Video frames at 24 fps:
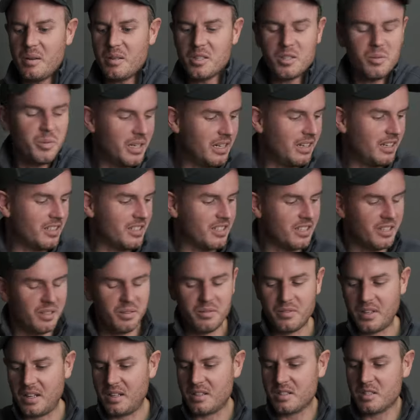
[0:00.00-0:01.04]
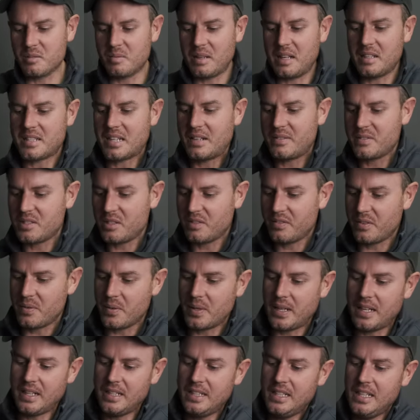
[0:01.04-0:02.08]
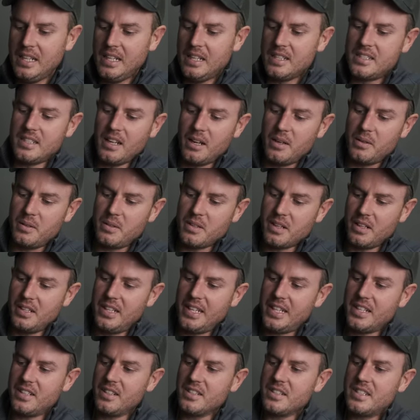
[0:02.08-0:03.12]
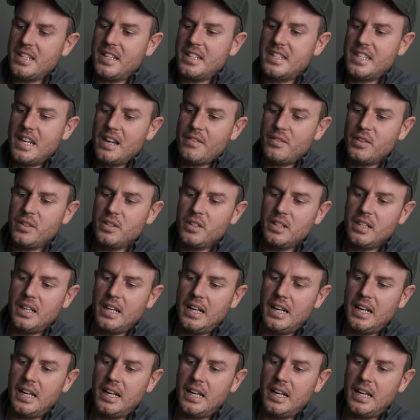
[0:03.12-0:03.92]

I would like to do some landscape photography with that. So, got Nikon Z7,